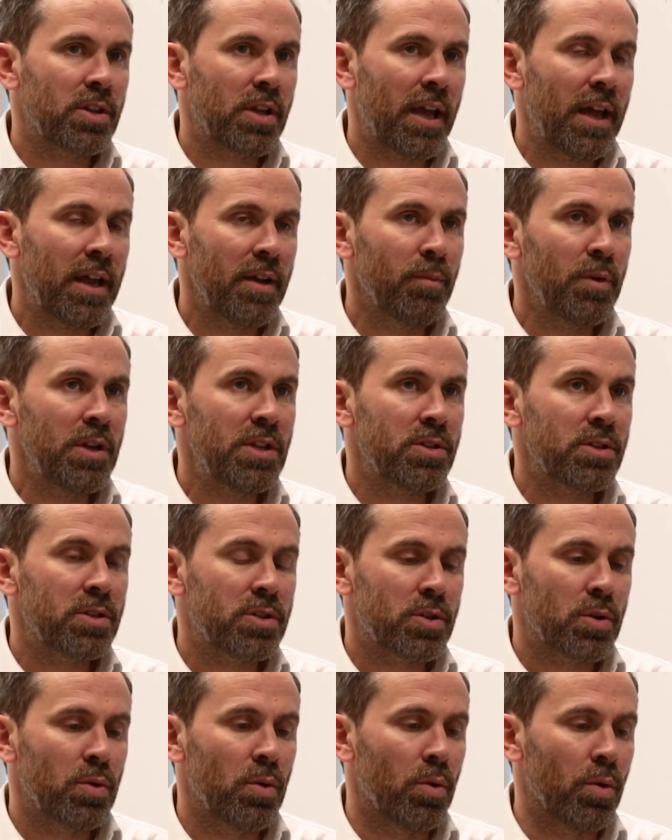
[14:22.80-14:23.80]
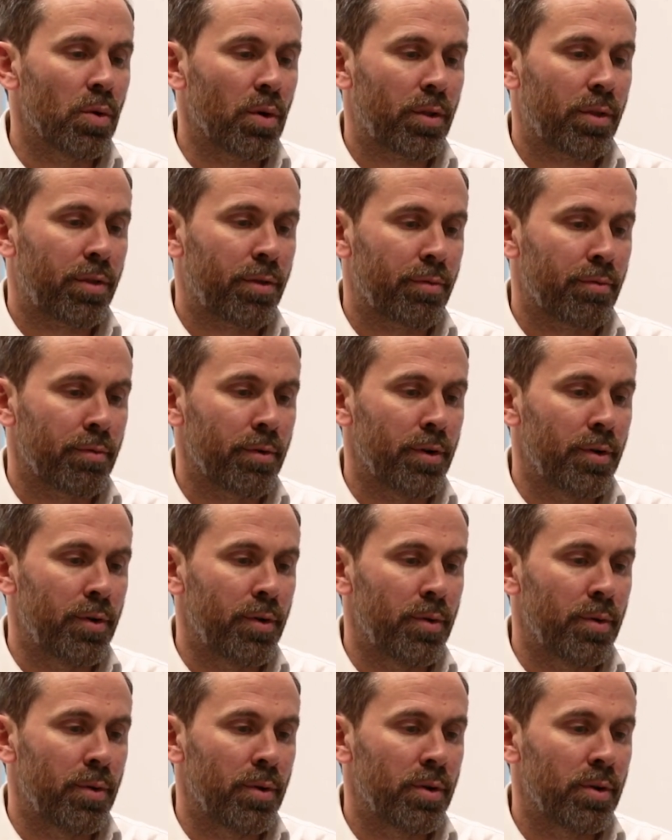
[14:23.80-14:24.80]
can we just talk
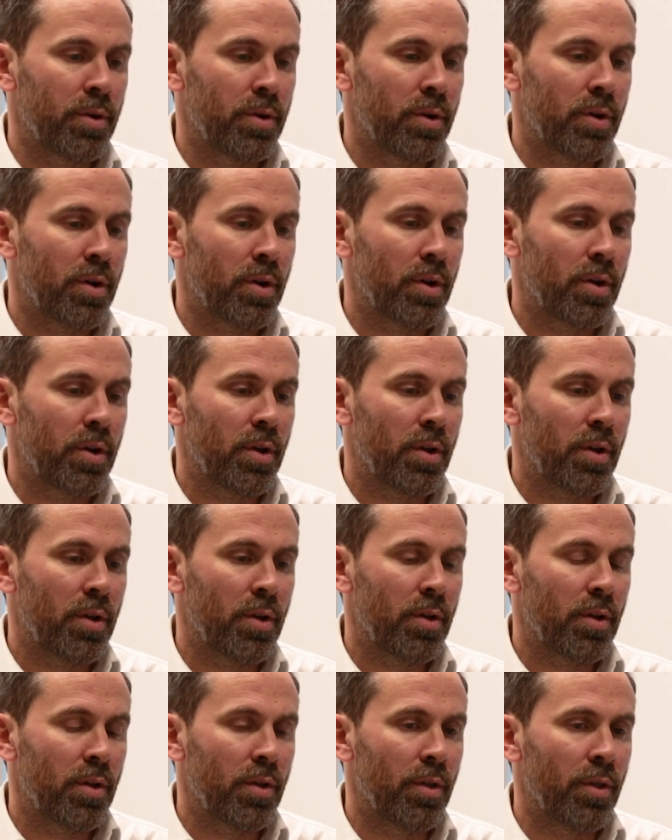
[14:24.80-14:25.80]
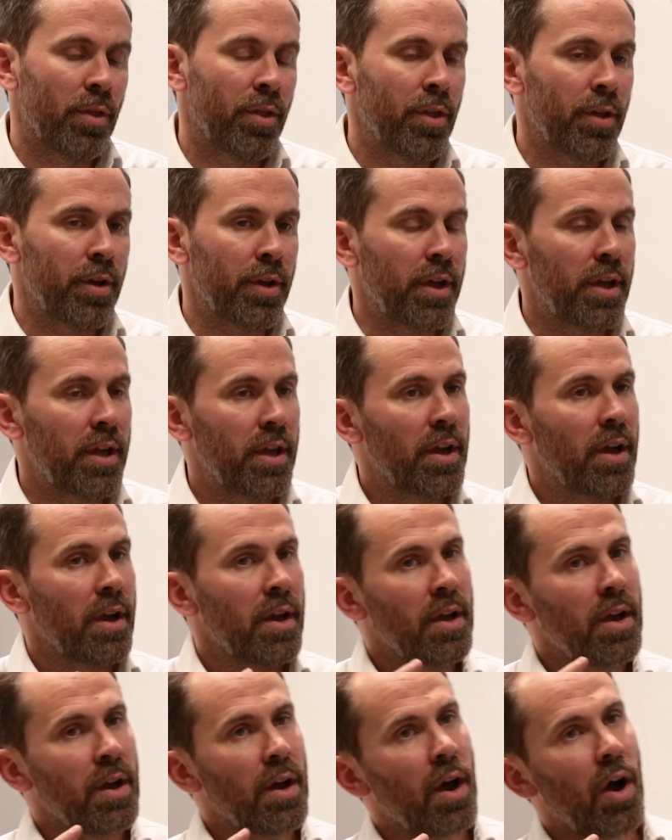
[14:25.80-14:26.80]
through the
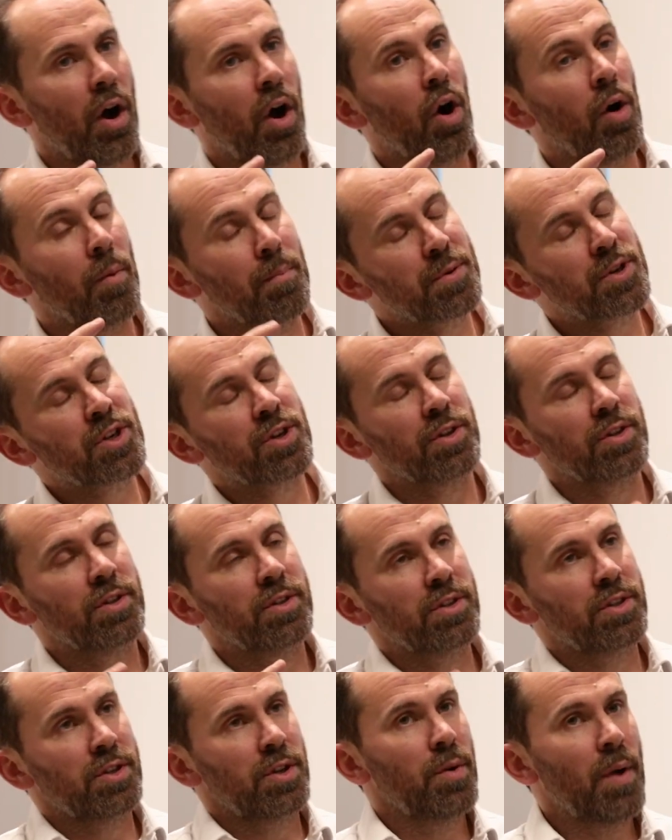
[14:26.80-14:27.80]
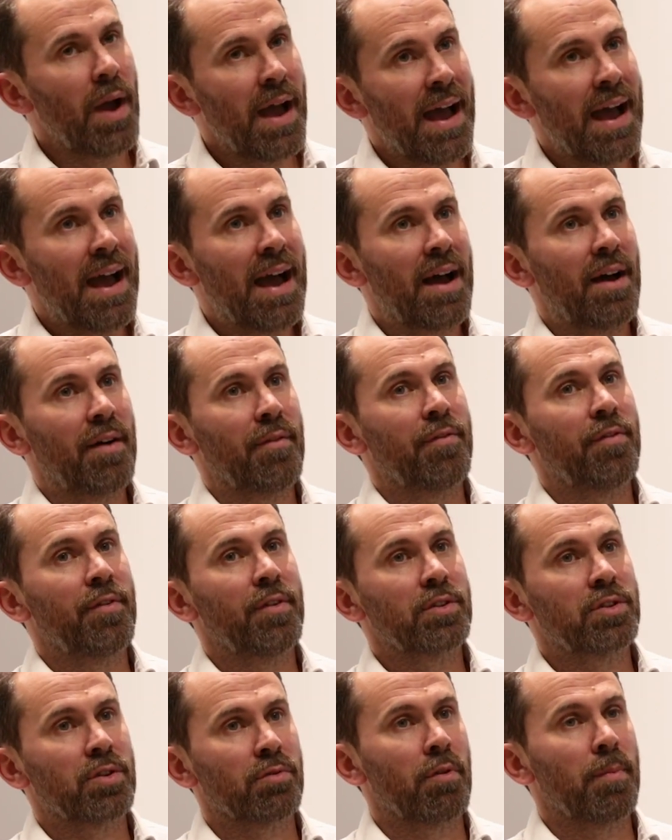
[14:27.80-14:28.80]
options you have
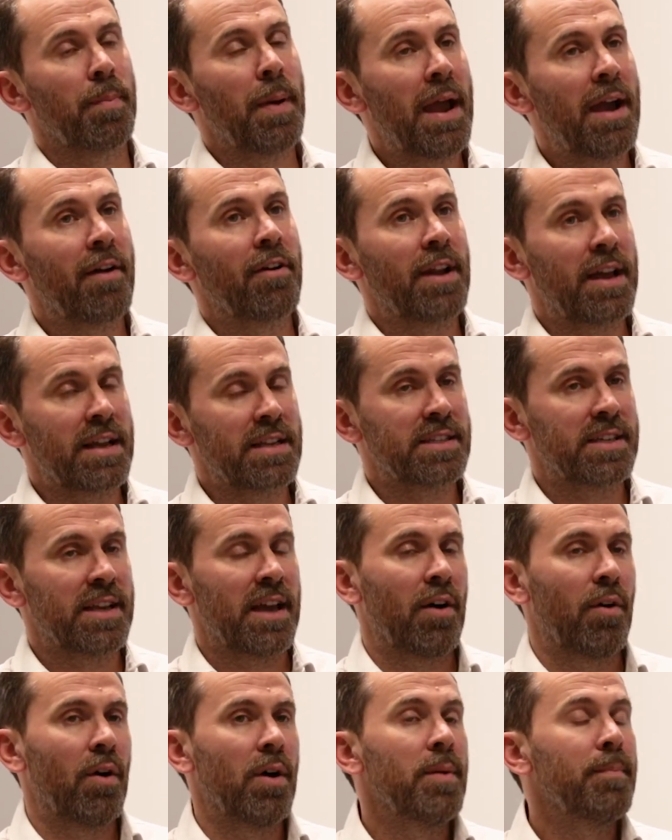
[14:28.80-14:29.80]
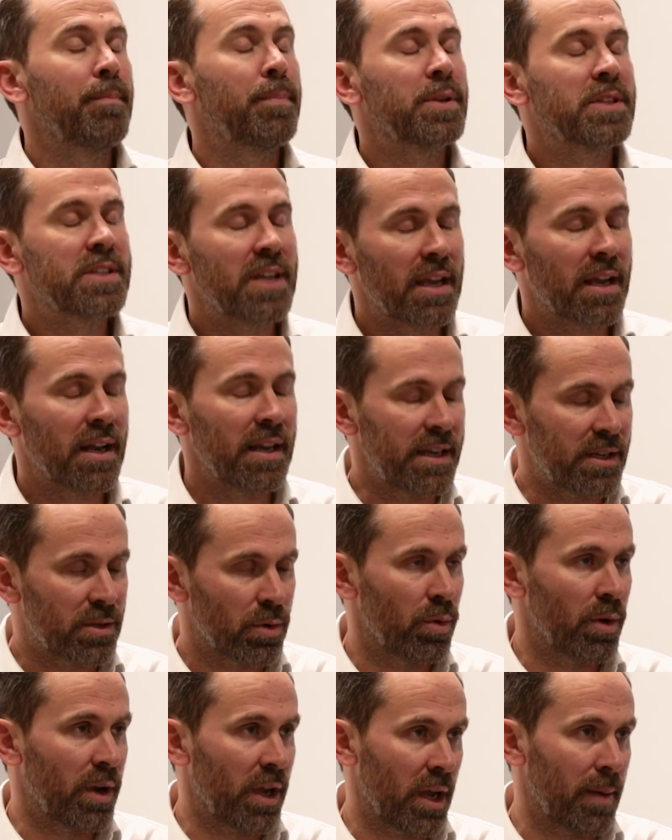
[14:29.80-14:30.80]
to repair an ACL, particularly
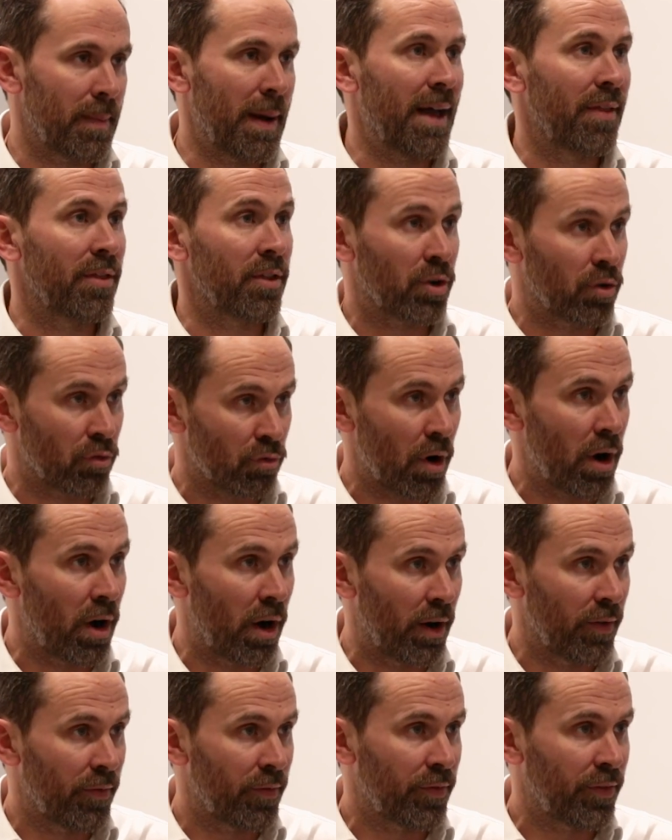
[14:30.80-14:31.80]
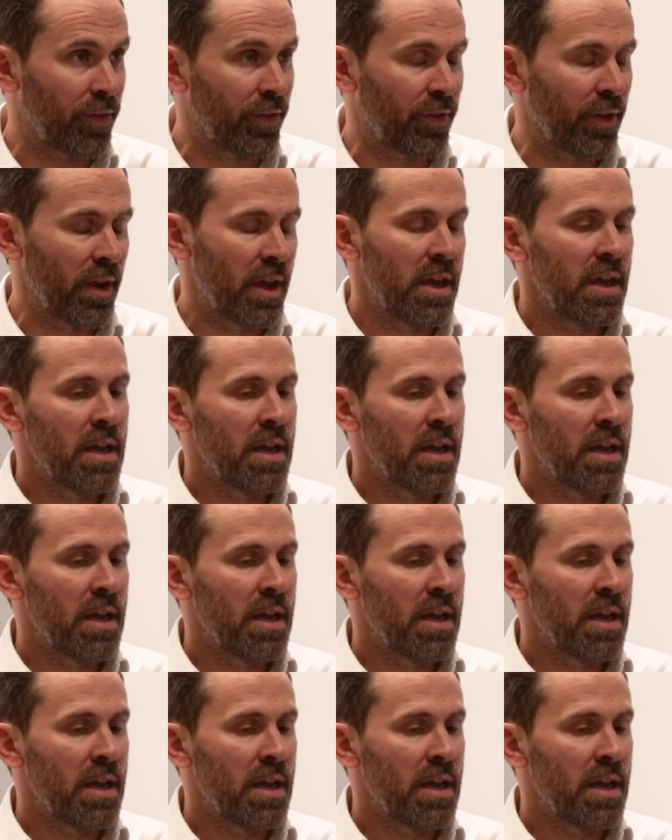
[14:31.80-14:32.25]
talking about the grafts?